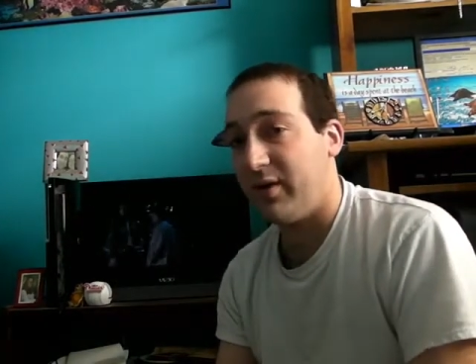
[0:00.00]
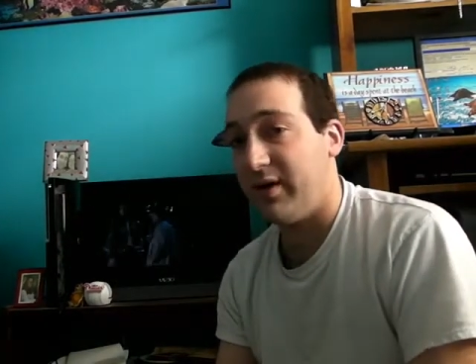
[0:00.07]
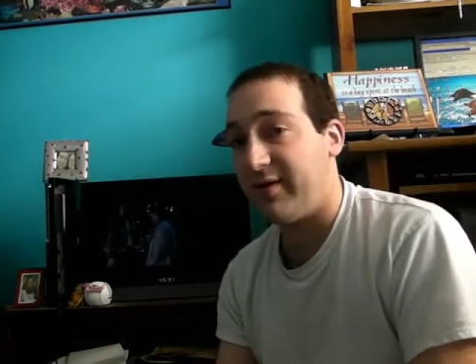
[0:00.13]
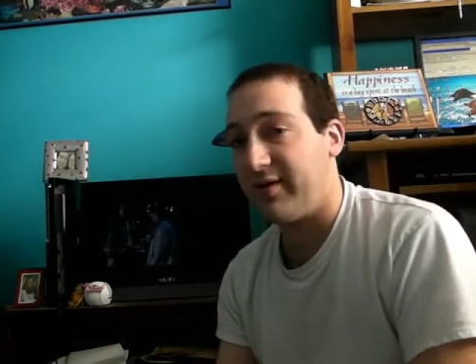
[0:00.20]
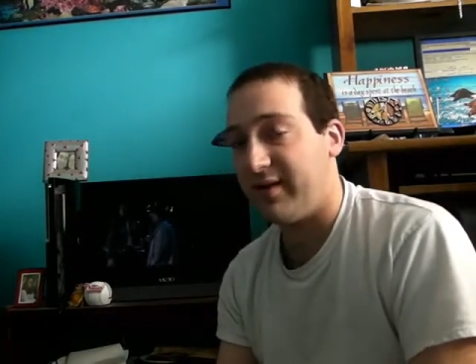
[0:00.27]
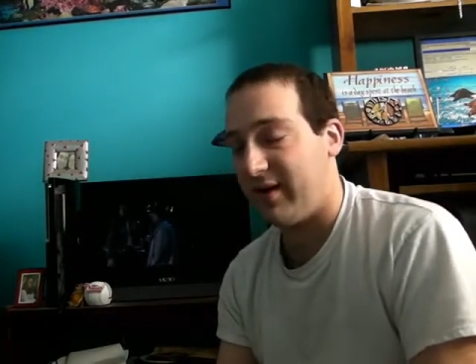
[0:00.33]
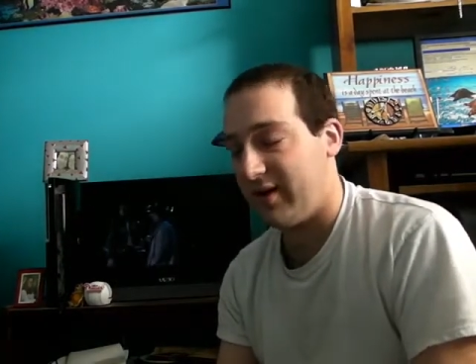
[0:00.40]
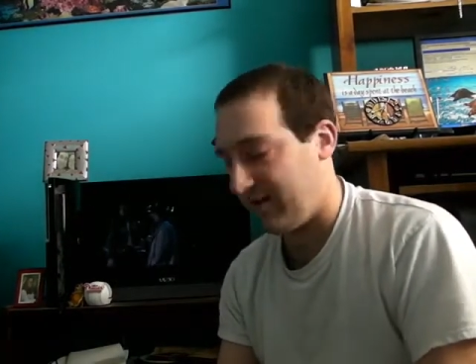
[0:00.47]

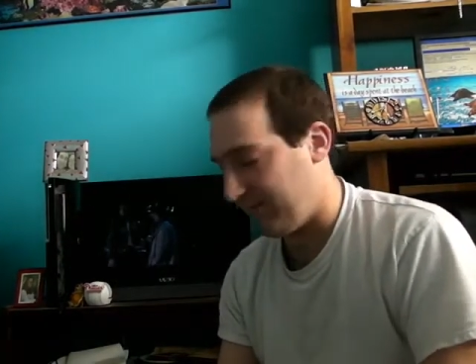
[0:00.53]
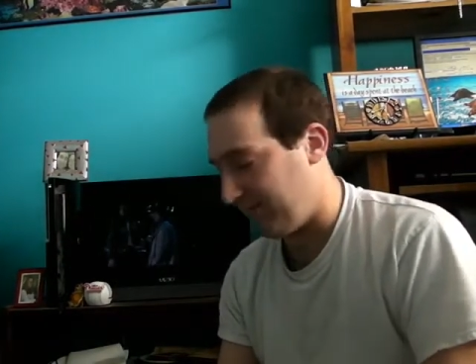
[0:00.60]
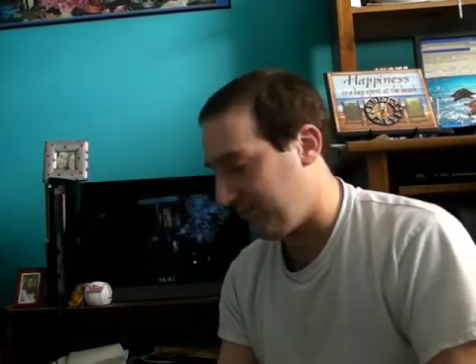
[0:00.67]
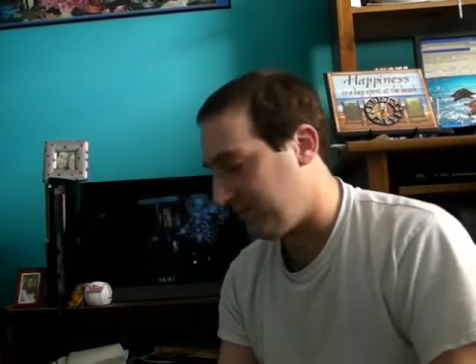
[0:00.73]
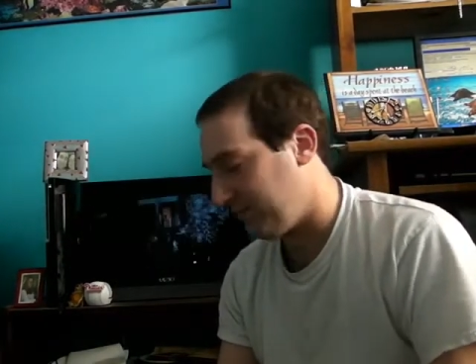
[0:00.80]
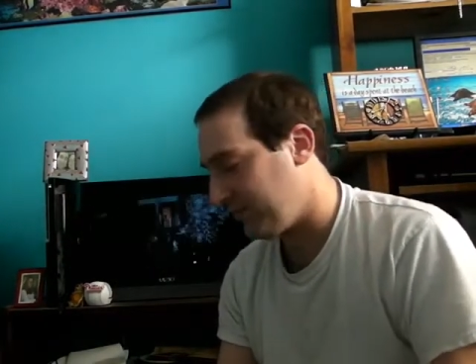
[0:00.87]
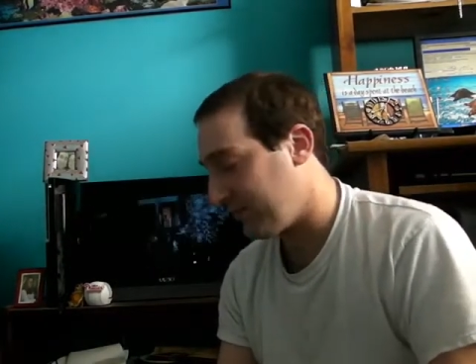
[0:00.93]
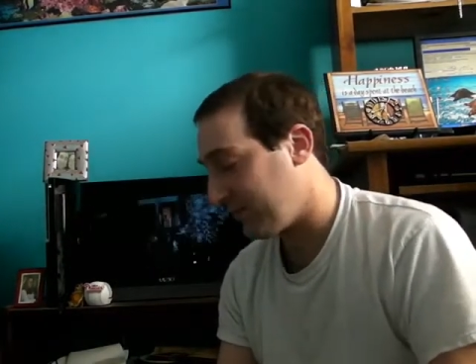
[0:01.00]
with
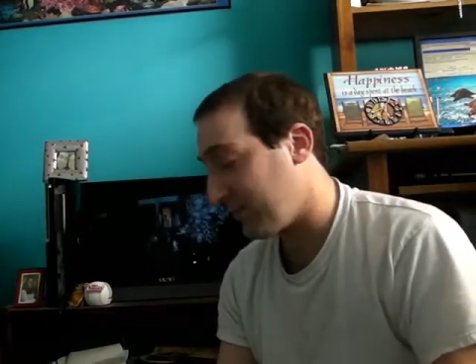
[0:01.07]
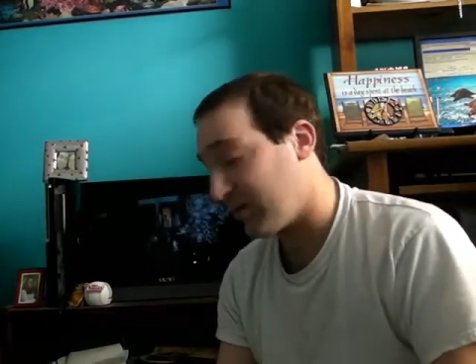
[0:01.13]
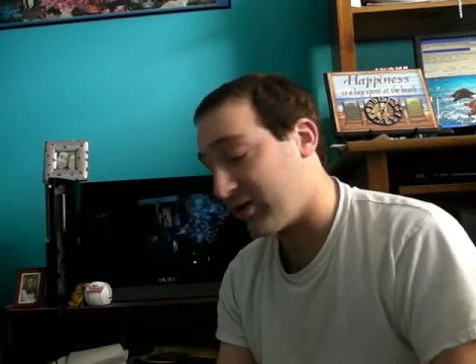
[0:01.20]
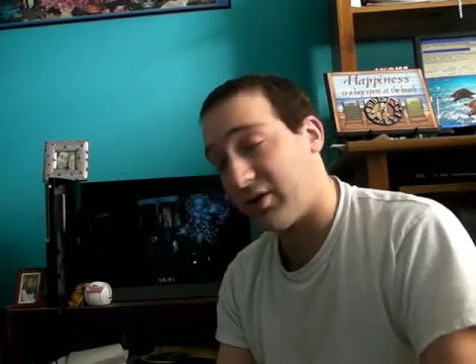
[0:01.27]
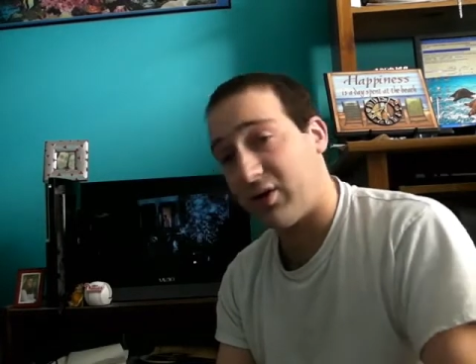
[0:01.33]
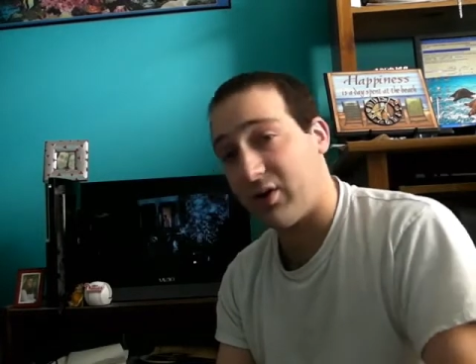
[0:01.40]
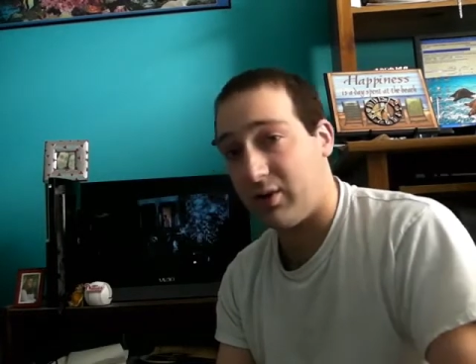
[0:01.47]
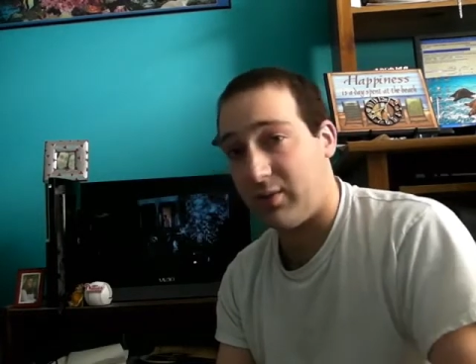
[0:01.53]
the
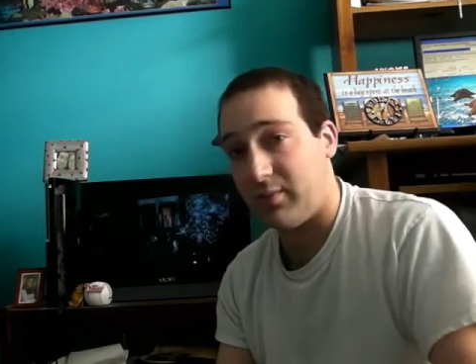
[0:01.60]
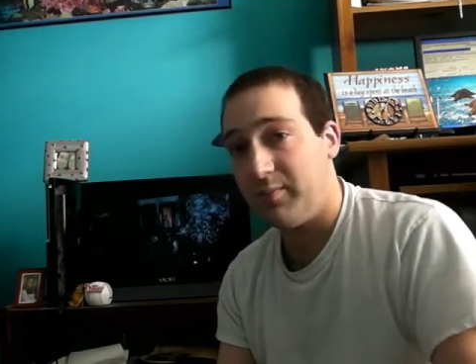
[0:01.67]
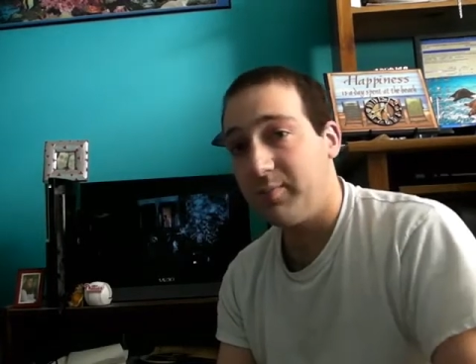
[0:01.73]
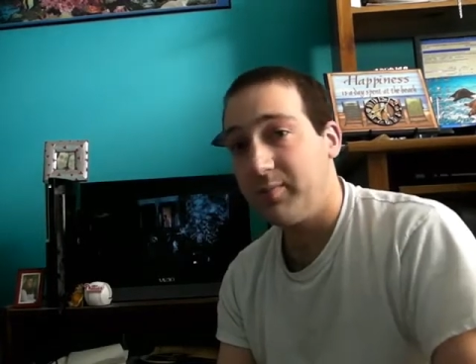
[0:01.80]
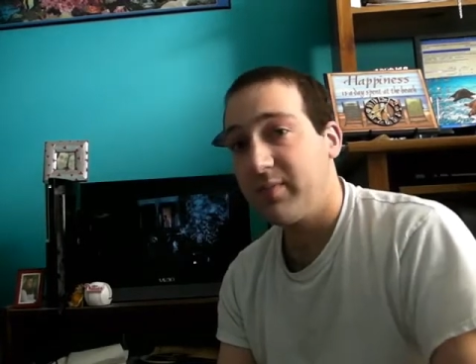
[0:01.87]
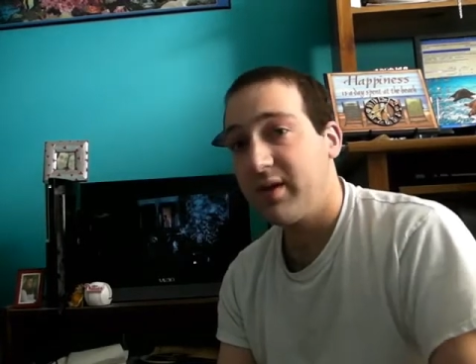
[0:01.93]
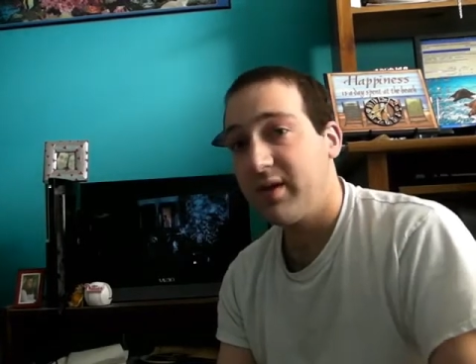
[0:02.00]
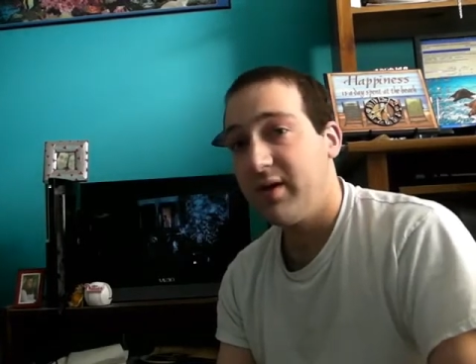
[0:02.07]
girl,
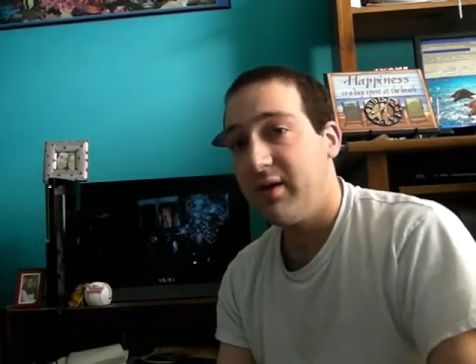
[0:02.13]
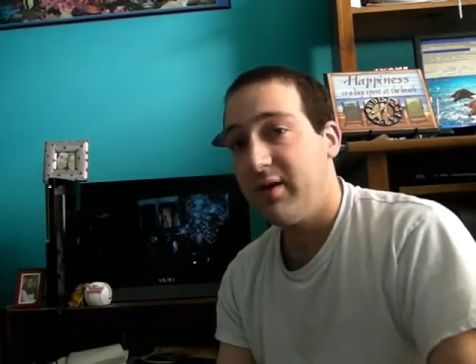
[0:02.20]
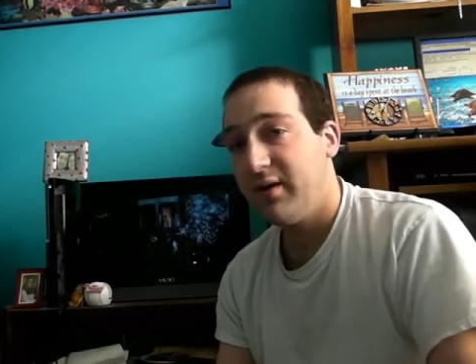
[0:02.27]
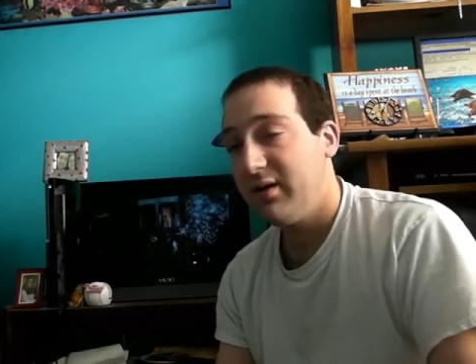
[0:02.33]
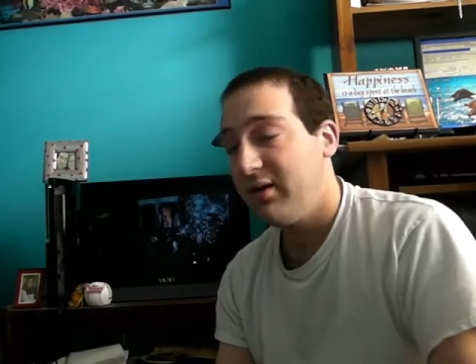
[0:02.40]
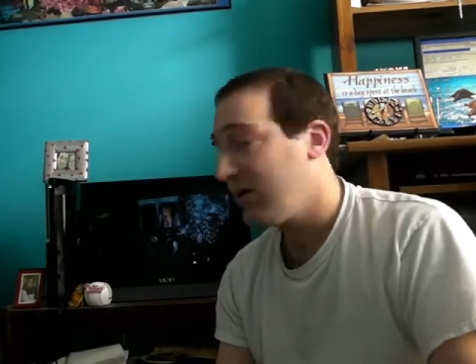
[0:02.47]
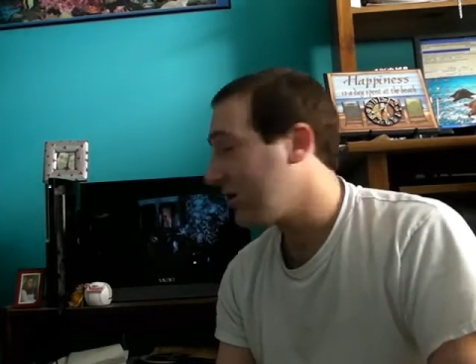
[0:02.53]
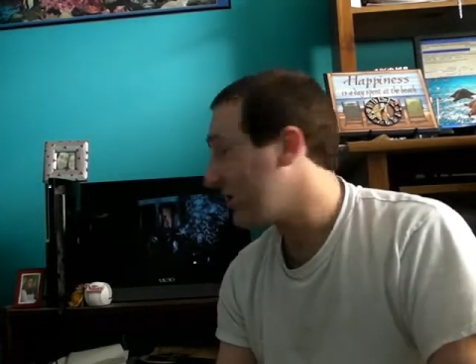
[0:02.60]

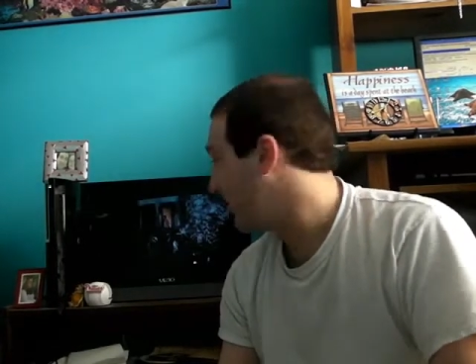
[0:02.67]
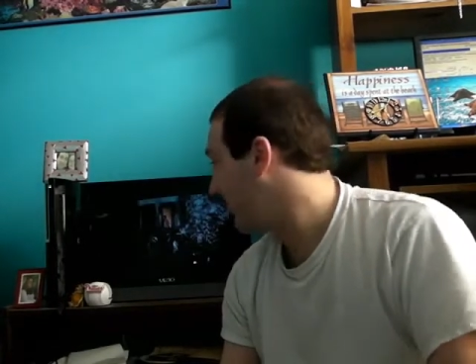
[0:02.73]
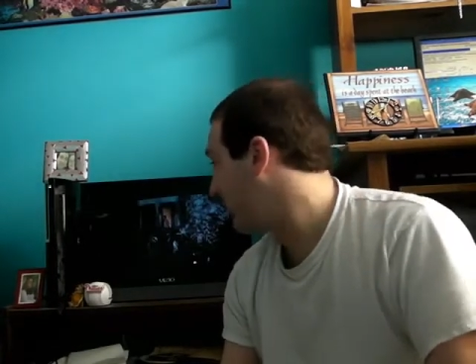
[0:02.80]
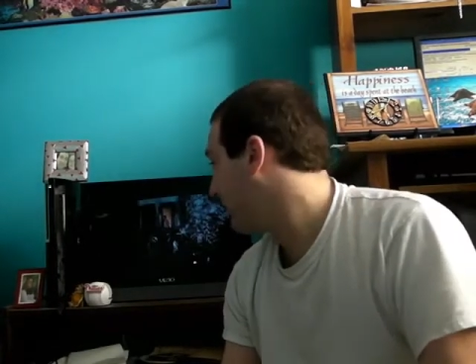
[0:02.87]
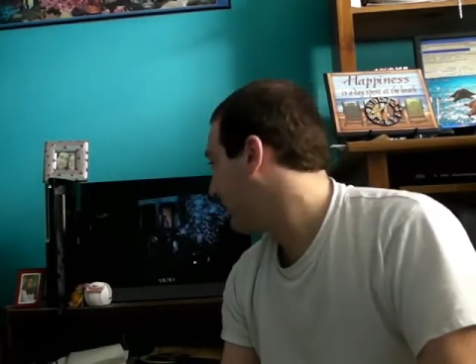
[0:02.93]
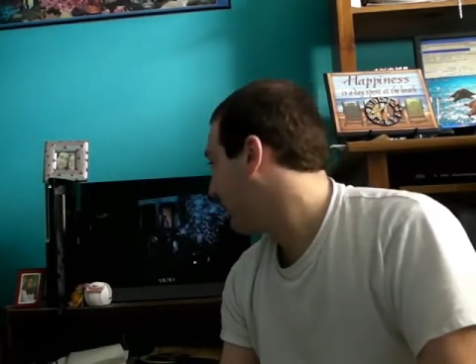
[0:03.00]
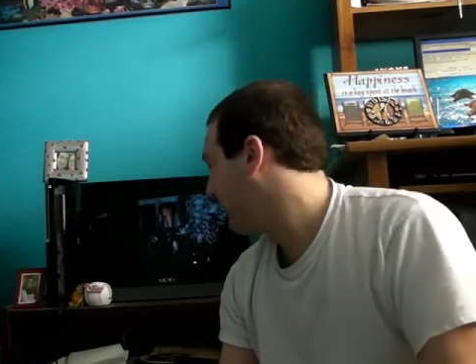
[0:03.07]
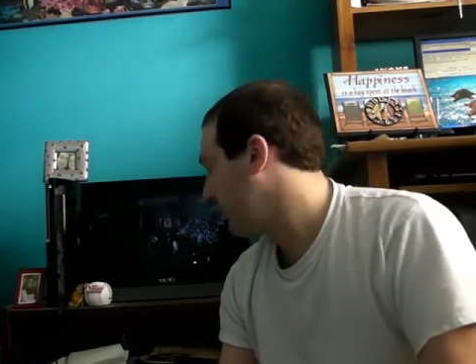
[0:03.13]
her name's